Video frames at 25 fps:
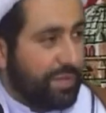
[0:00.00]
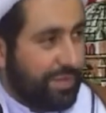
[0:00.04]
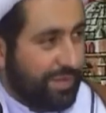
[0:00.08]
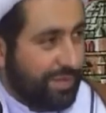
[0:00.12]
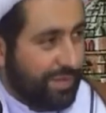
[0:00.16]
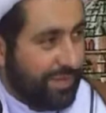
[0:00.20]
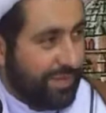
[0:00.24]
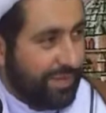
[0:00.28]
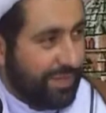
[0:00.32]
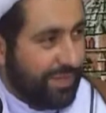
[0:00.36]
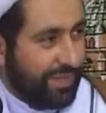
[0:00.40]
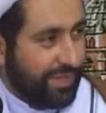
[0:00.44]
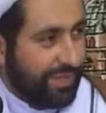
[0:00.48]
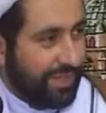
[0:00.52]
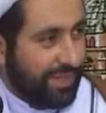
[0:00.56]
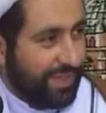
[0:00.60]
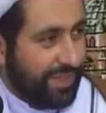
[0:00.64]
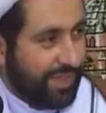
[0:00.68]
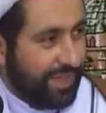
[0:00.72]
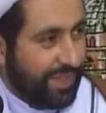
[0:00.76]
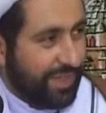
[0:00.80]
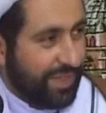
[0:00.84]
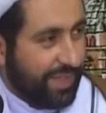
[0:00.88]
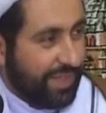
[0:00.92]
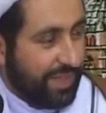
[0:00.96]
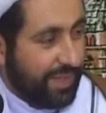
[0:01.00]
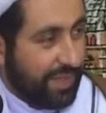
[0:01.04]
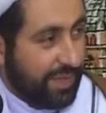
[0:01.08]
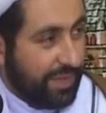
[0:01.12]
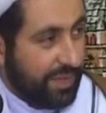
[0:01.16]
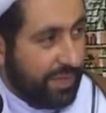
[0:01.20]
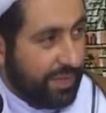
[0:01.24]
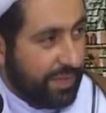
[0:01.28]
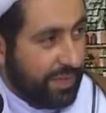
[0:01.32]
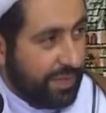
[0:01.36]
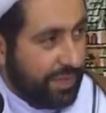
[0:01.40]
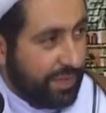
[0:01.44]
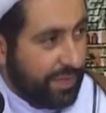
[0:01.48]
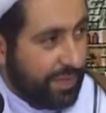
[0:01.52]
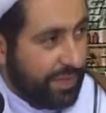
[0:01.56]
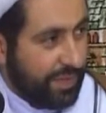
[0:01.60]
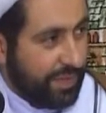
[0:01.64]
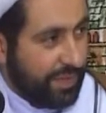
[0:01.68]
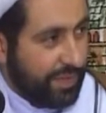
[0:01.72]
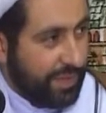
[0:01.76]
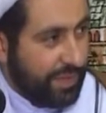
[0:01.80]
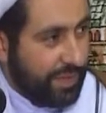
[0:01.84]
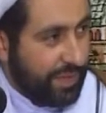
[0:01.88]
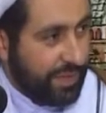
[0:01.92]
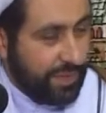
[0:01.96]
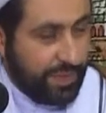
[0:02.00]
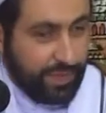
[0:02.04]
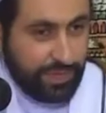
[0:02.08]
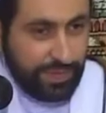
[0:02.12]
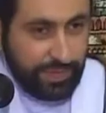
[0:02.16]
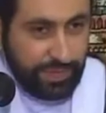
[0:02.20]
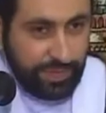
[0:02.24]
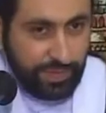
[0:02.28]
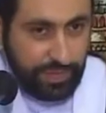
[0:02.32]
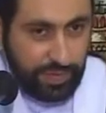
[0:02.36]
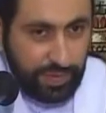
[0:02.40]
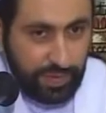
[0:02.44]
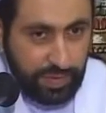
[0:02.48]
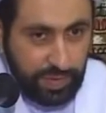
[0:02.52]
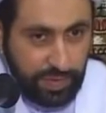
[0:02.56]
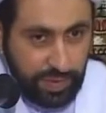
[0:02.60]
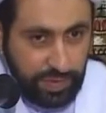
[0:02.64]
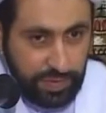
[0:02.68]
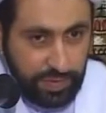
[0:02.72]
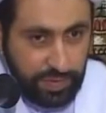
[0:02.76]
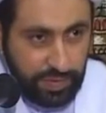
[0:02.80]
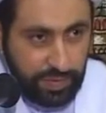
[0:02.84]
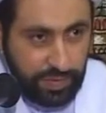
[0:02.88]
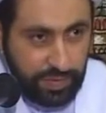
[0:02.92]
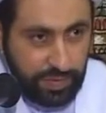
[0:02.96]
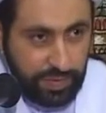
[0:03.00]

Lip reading: (no one is talking)